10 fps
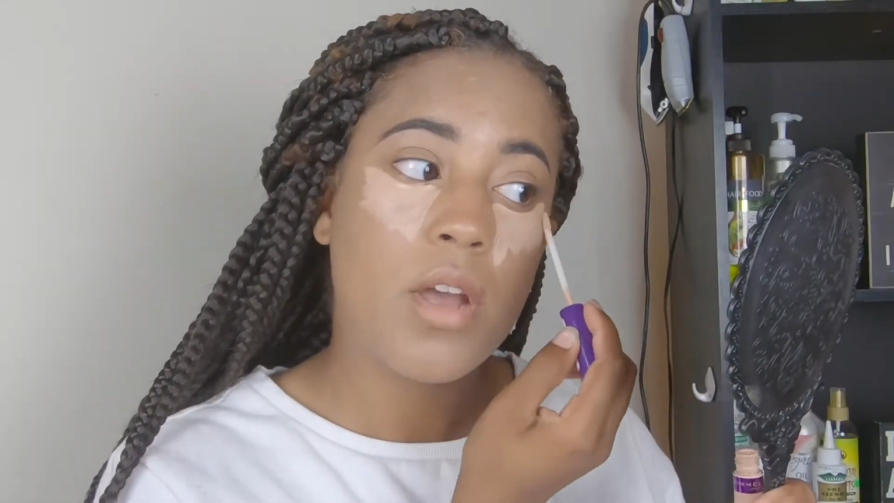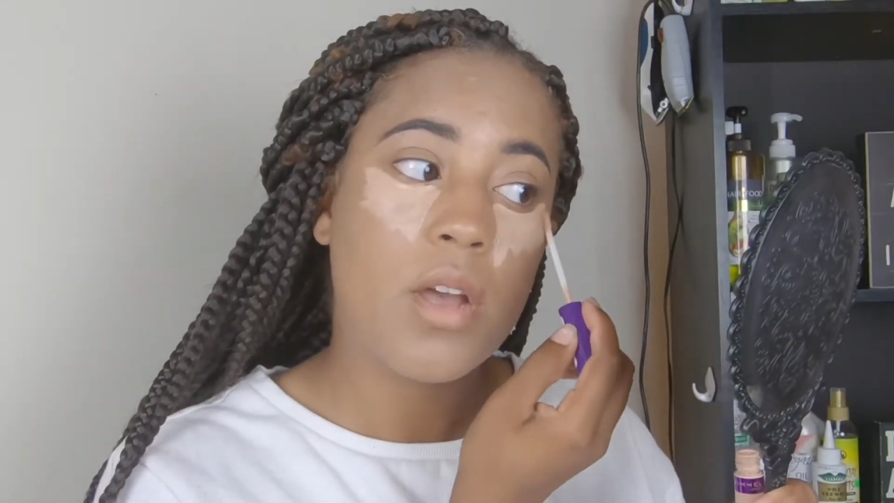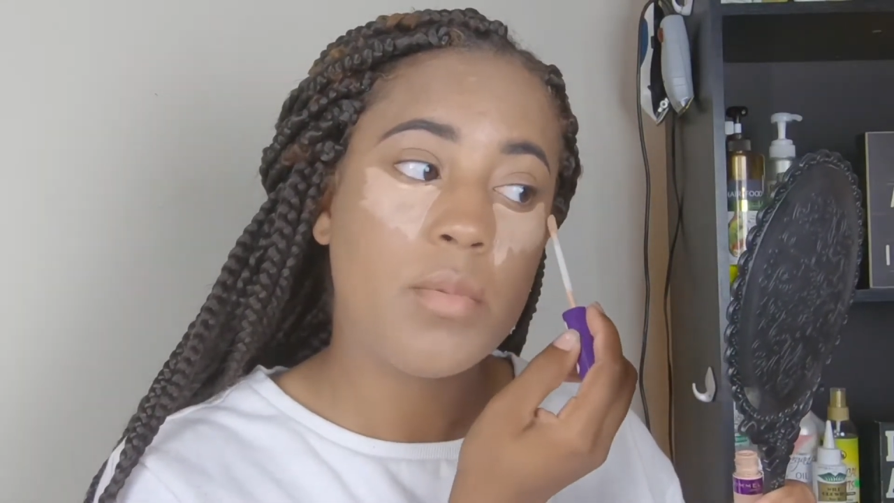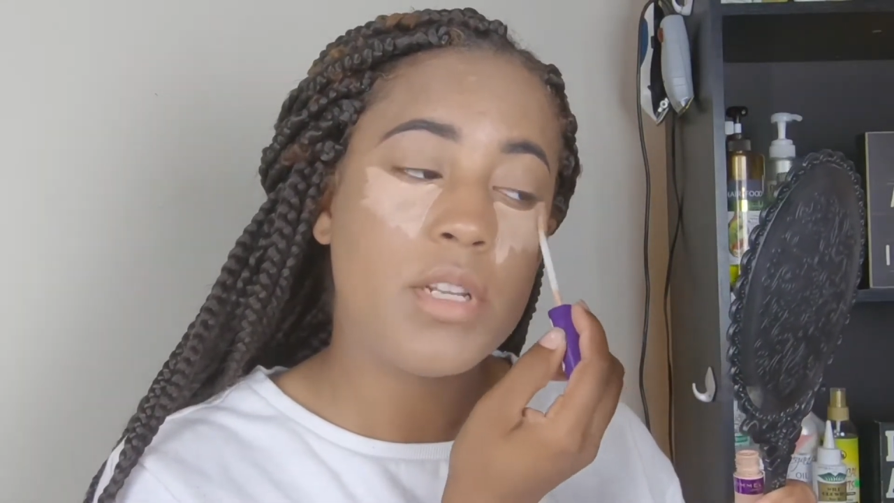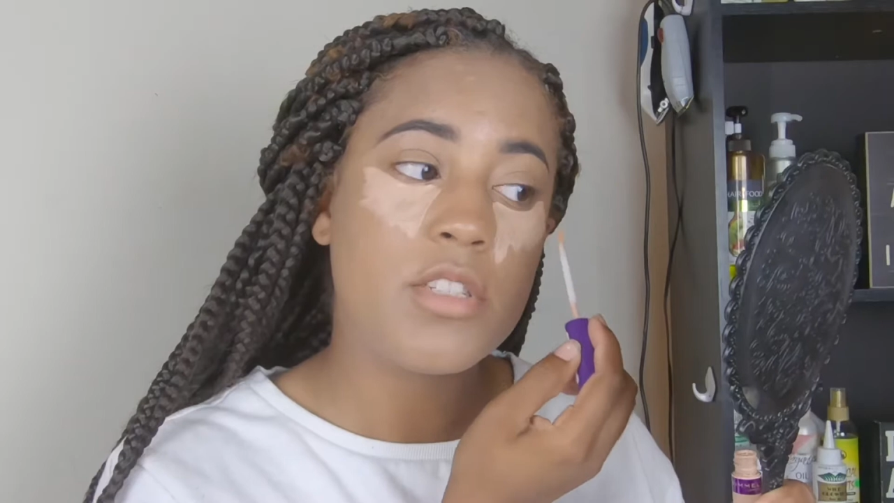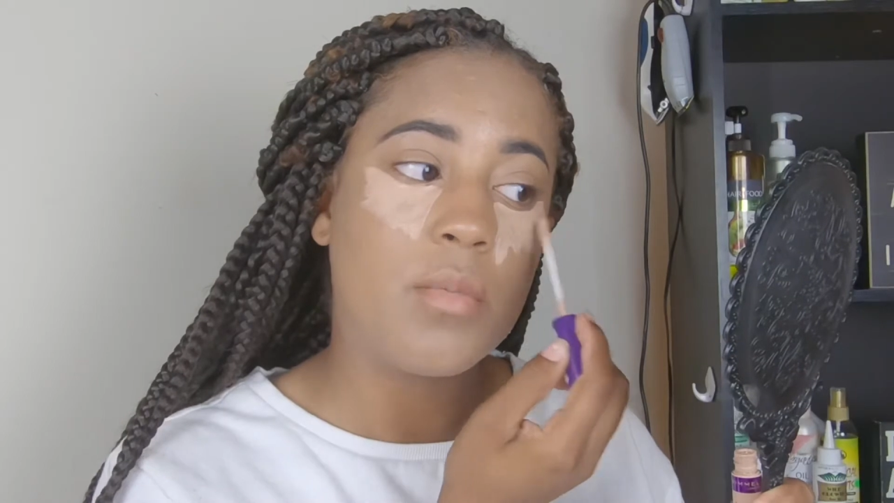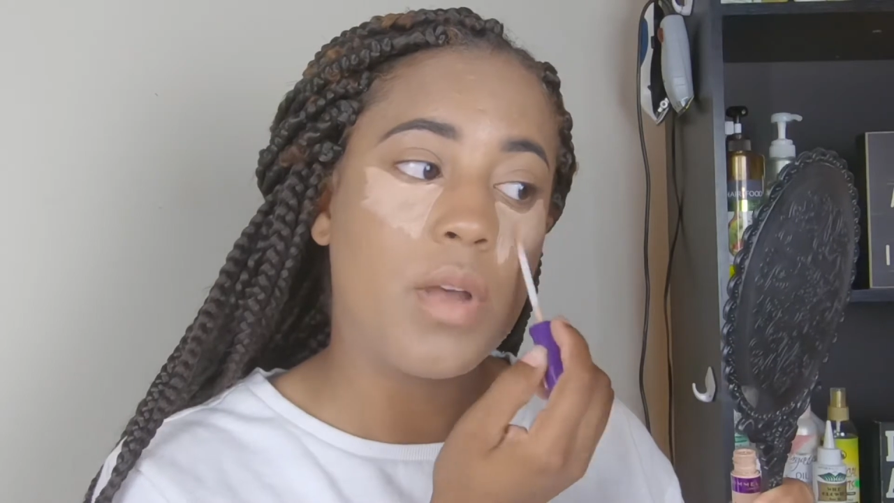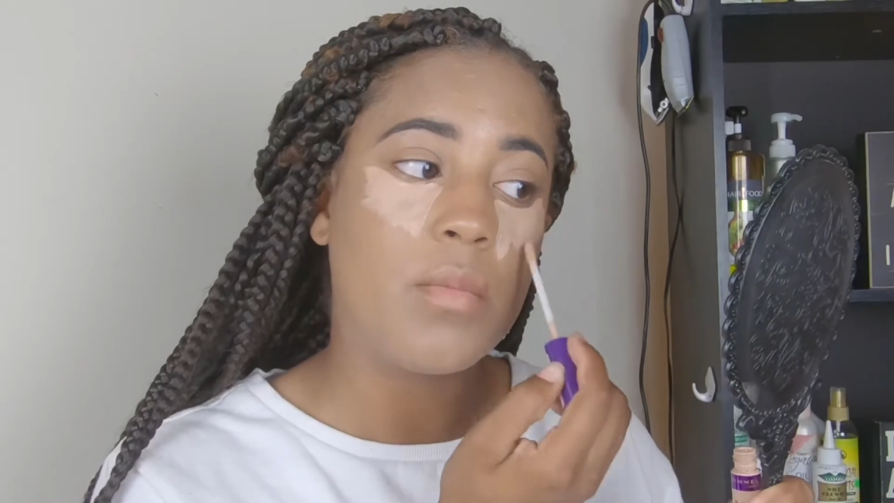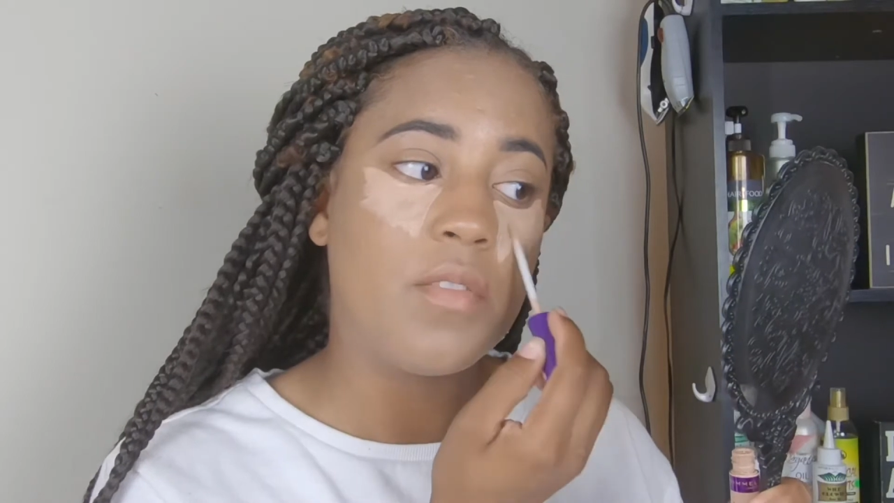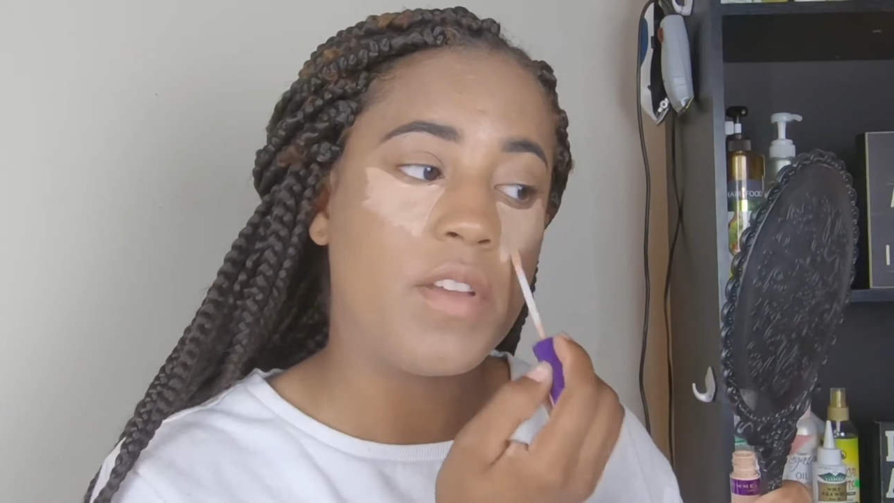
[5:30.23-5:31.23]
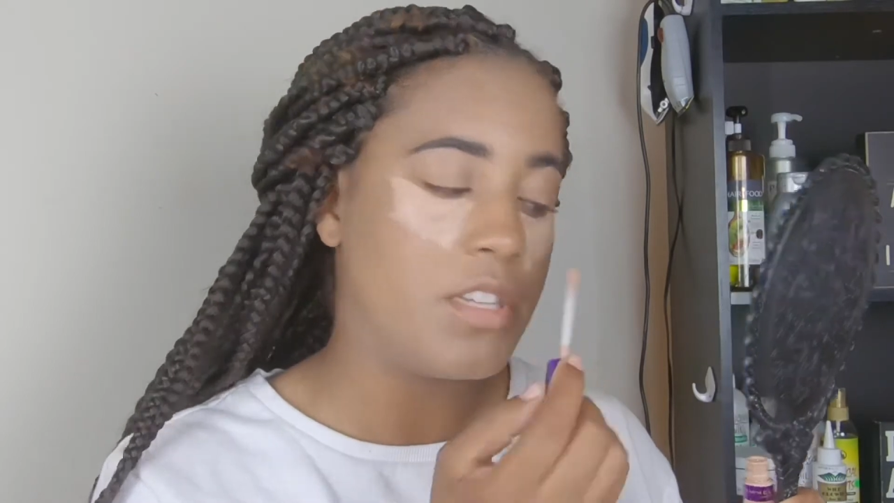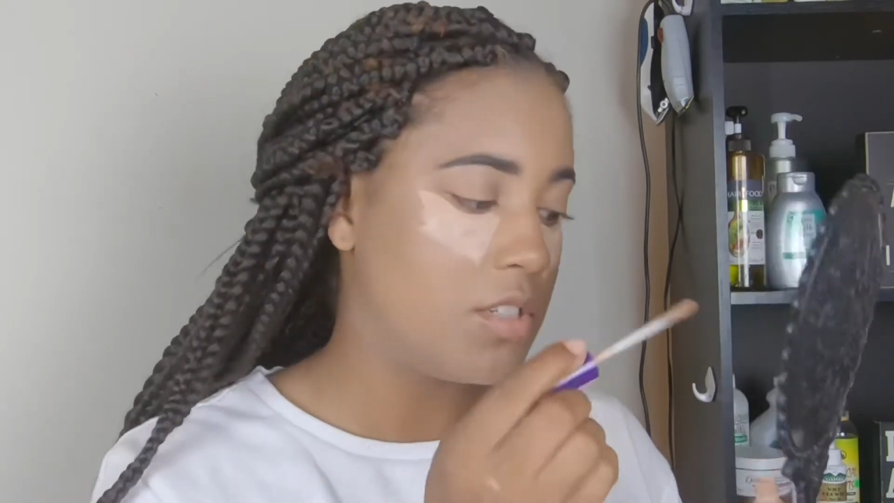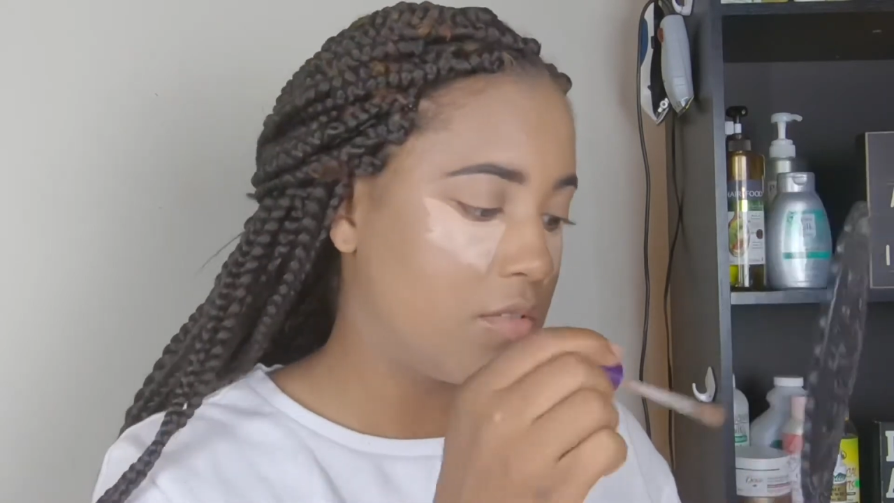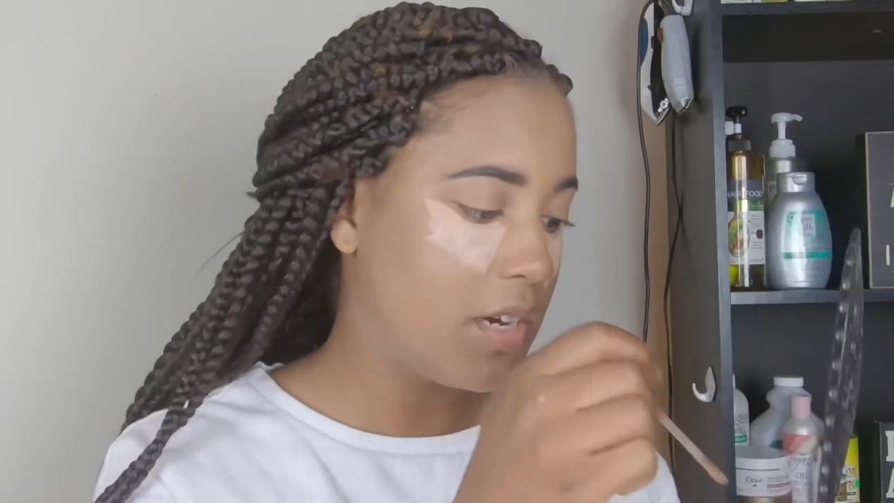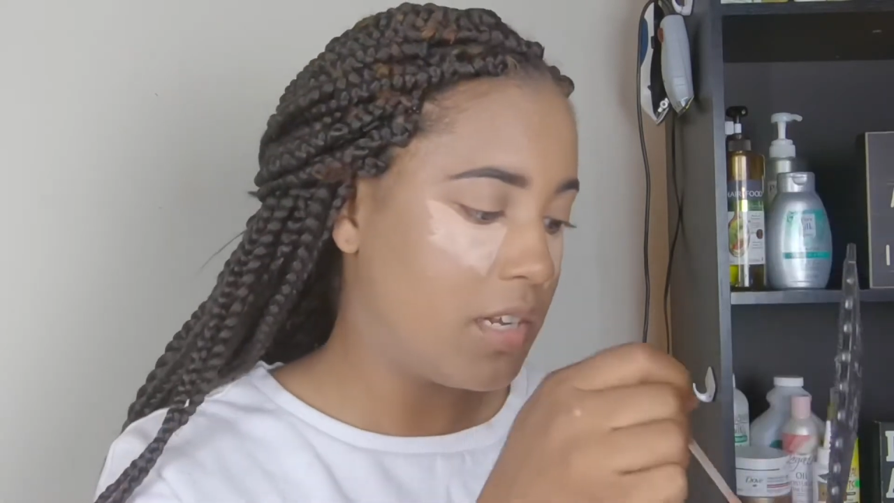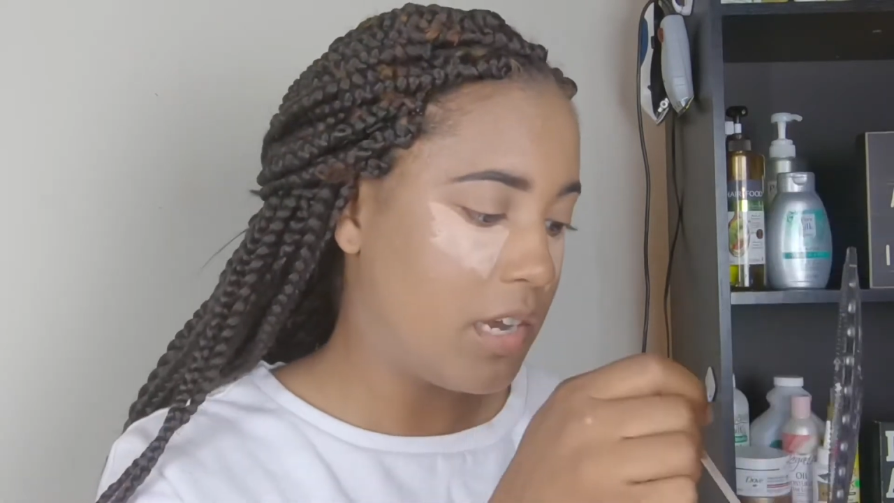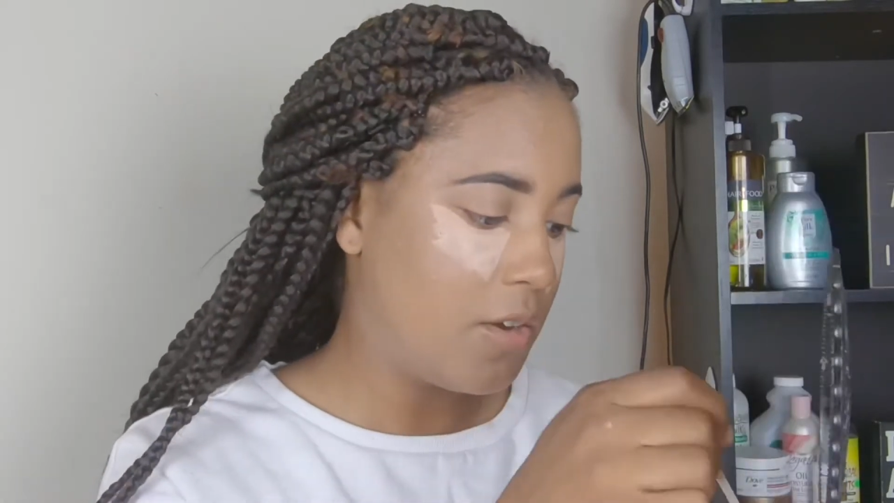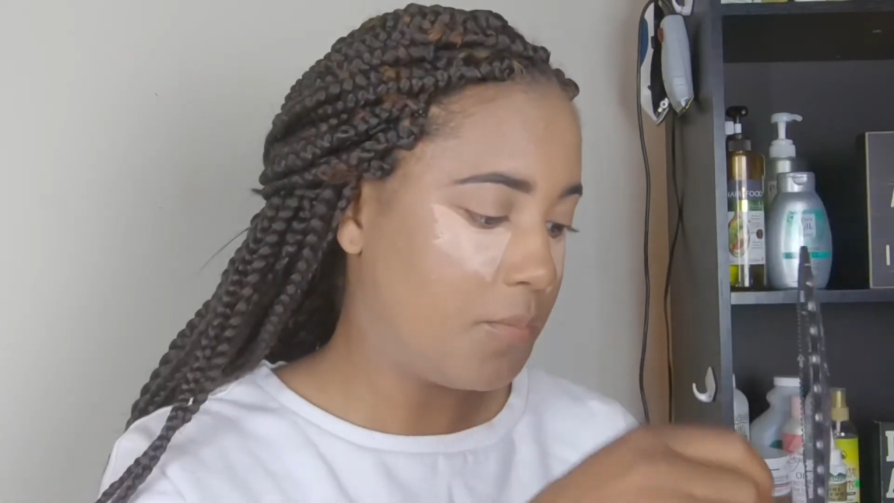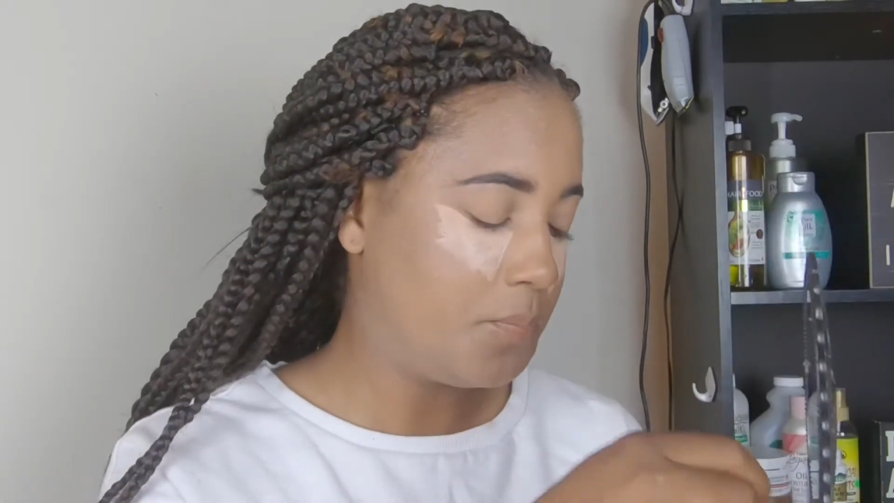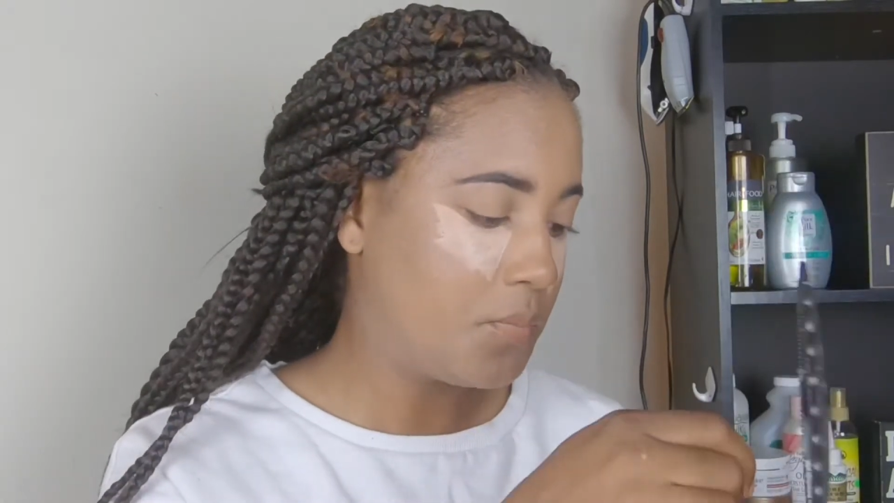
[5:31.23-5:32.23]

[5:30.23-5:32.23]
Please don't mind my faces right now.